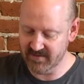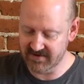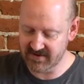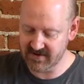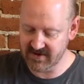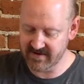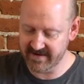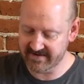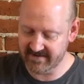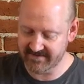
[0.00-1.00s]
they will put their
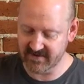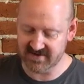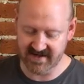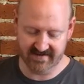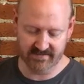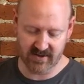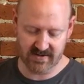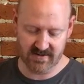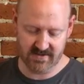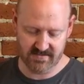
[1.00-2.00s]
card next to the first guess
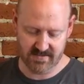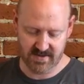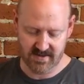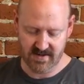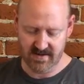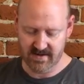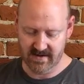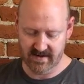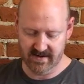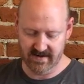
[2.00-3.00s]
marker.
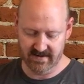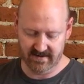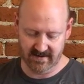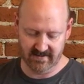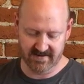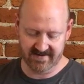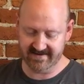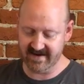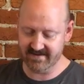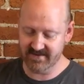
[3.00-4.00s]
And I'll be
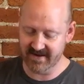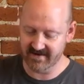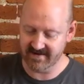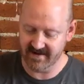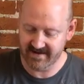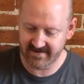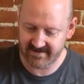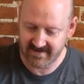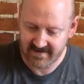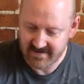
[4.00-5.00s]
the second player to
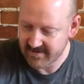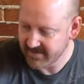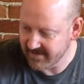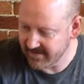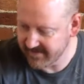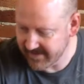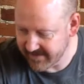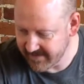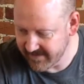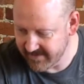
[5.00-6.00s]
guess. And
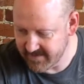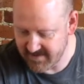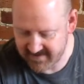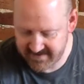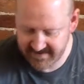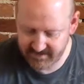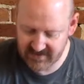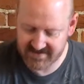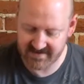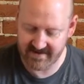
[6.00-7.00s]
then maybe this
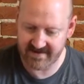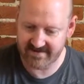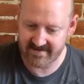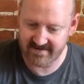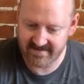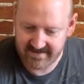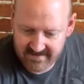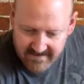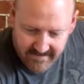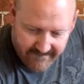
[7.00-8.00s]
person
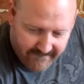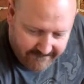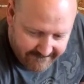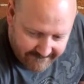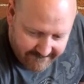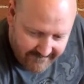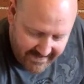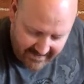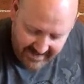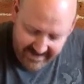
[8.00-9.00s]
guesses. Oh,
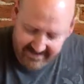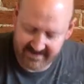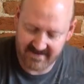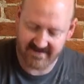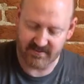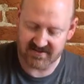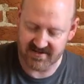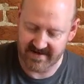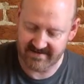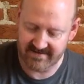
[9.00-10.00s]
and lastly, this
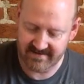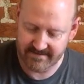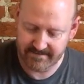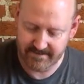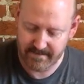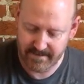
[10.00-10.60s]
person guesses.